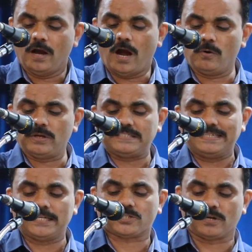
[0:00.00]
How
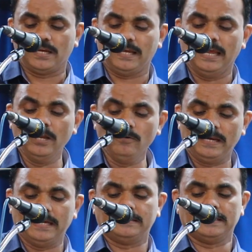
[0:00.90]
does history
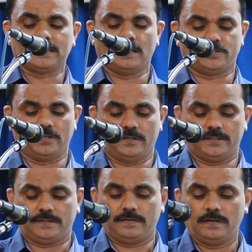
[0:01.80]
illuminate these
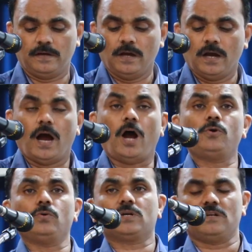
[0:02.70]
concerns?
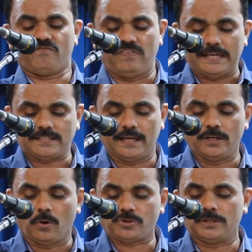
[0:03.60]
How do
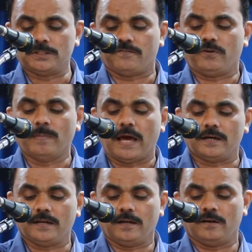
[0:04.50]
conflicting notions of
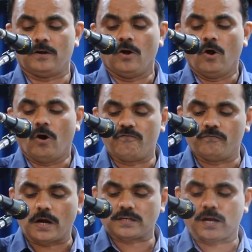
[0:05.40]
humanity and
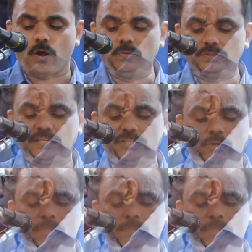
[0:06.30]
of what counts as